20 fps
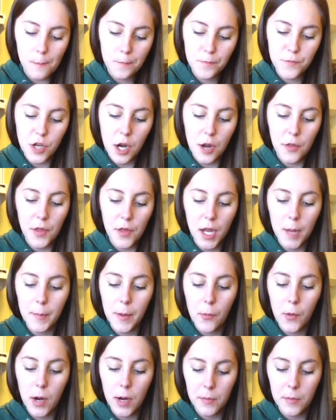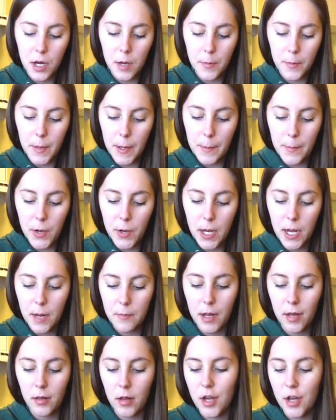Trying to think about what I'm going to be putting in
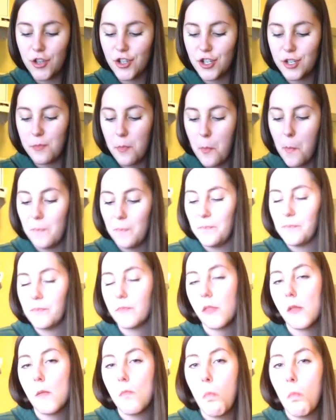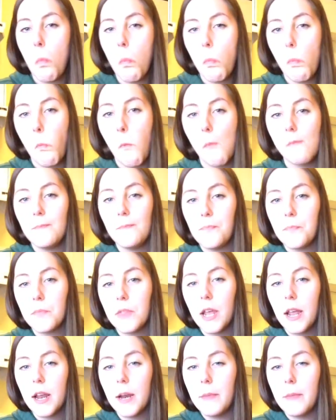my lunch.
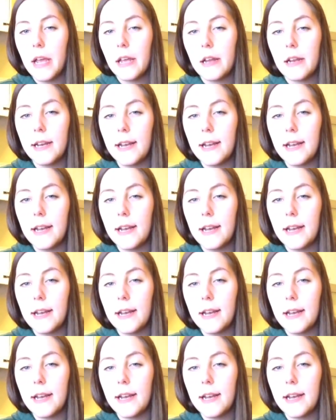Thinking of making a